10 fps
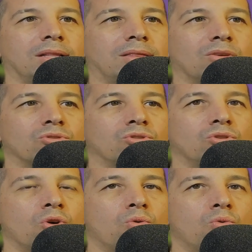there's
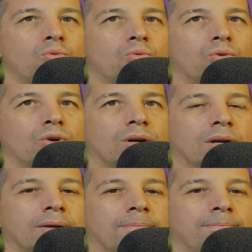no
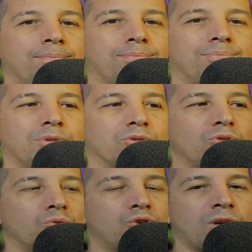
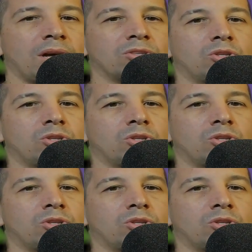chance